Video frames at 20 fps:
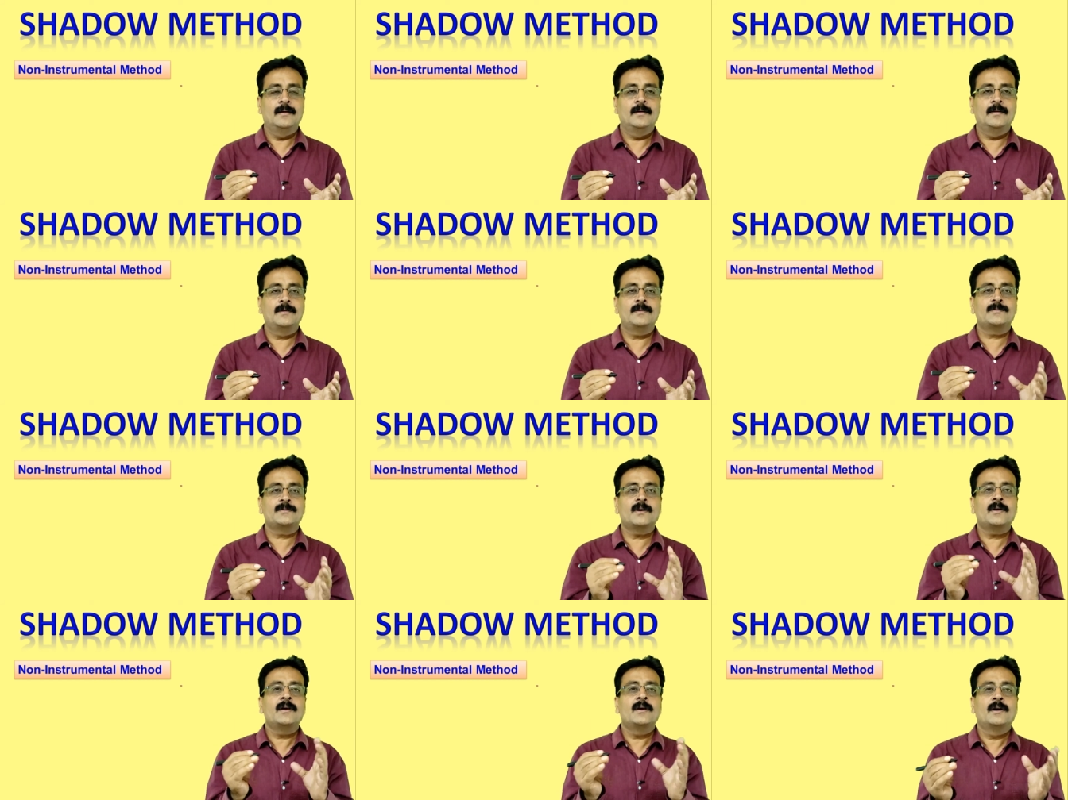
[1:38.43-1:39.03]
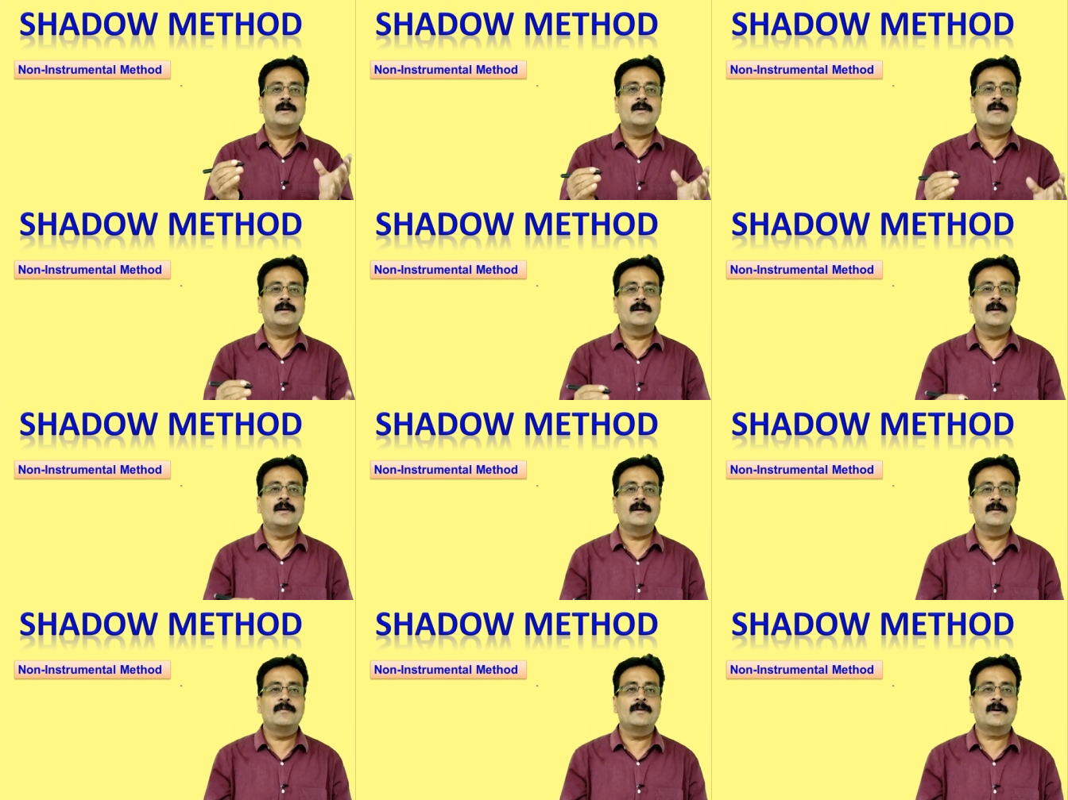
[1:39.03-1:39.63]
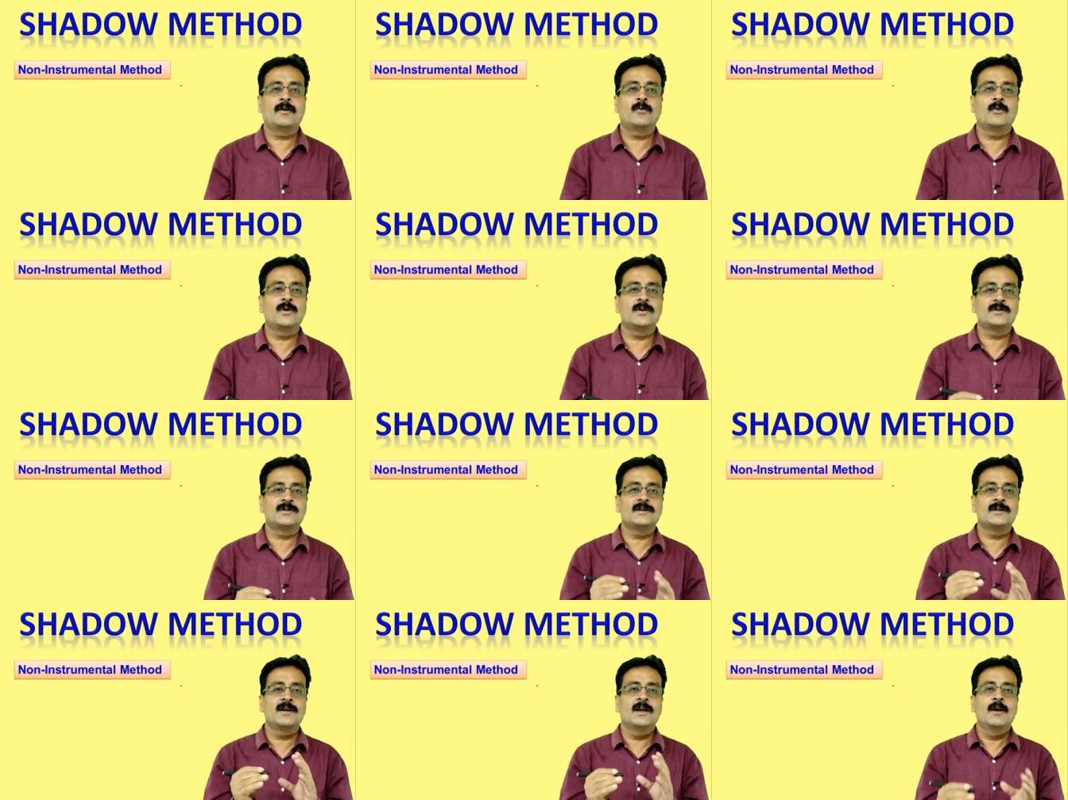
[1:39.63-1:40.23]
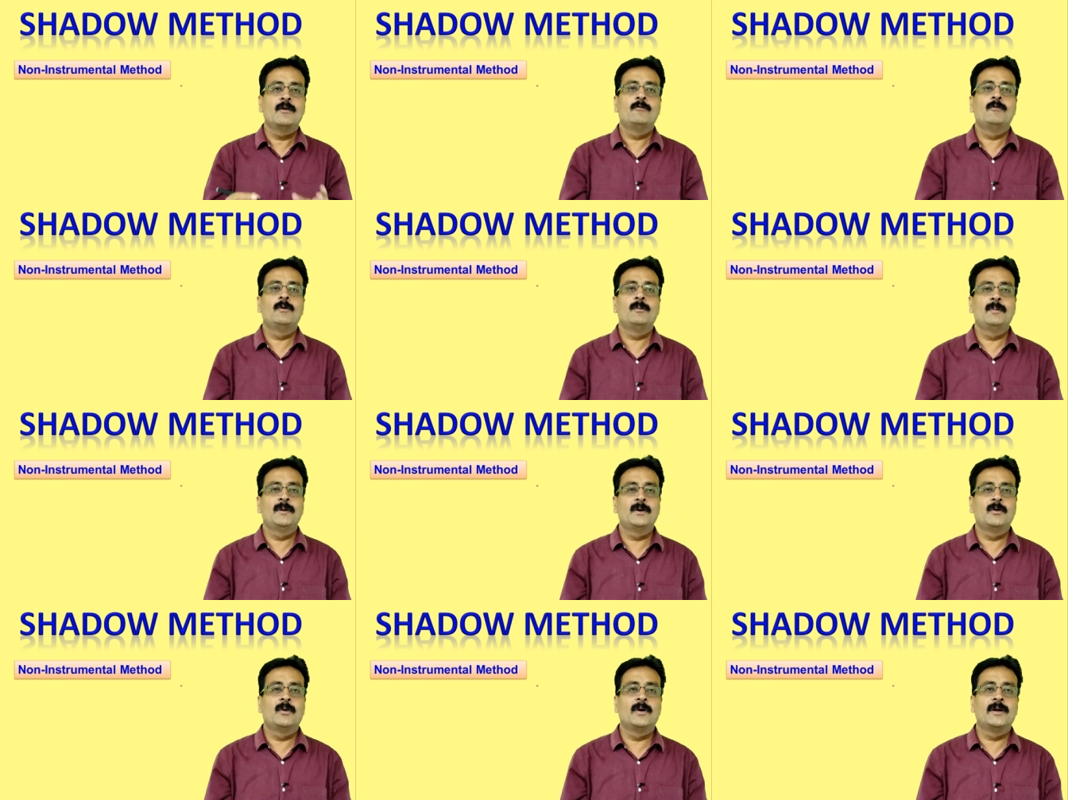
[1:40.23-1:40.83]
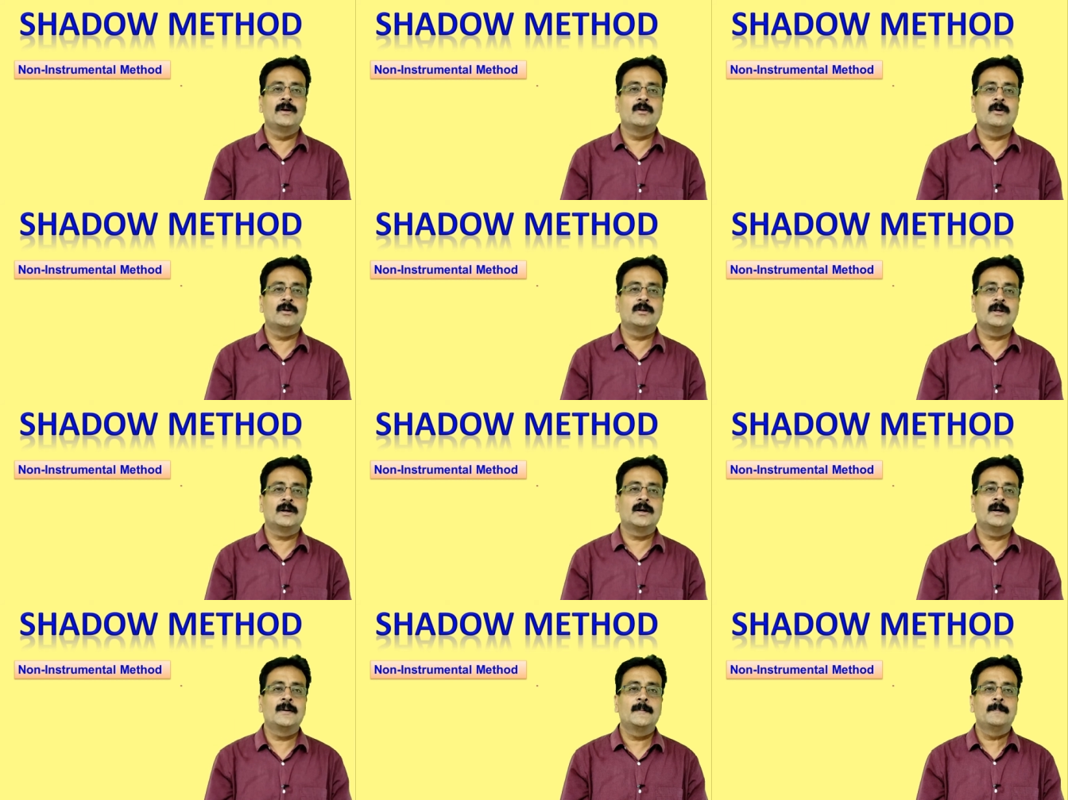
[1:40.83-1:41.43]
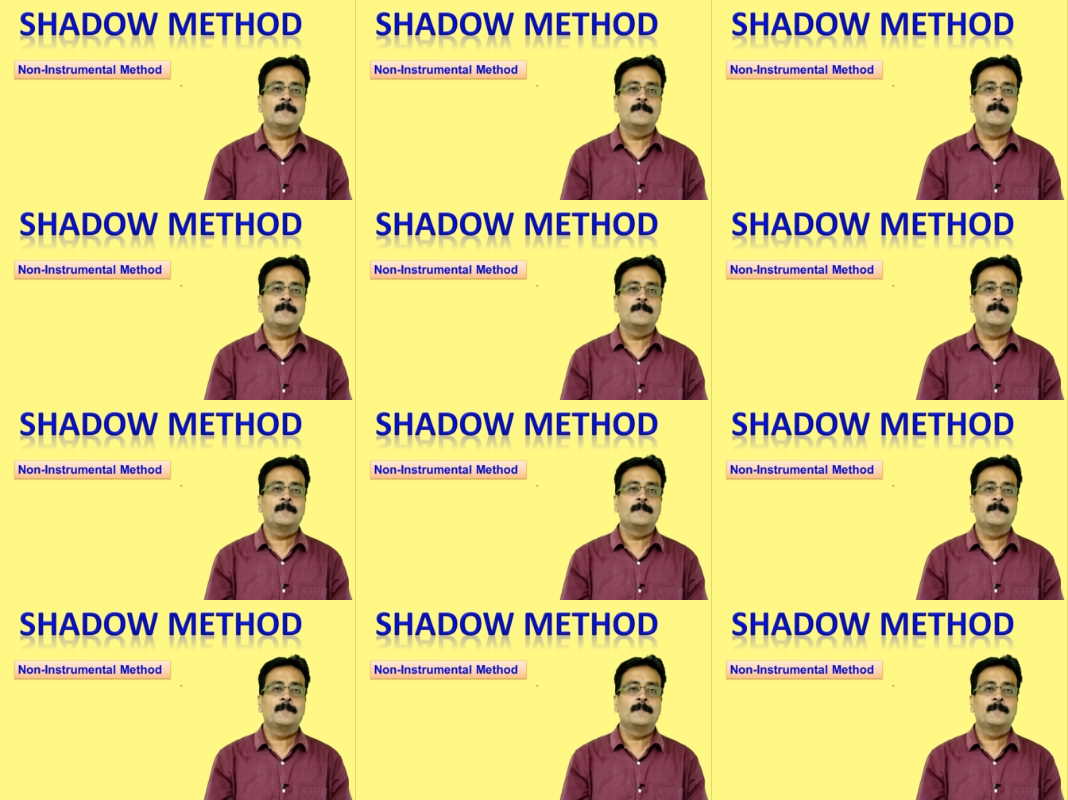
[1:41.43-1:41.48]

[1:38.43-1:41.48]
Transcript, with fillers: it is a relative accuracy we'll be going on the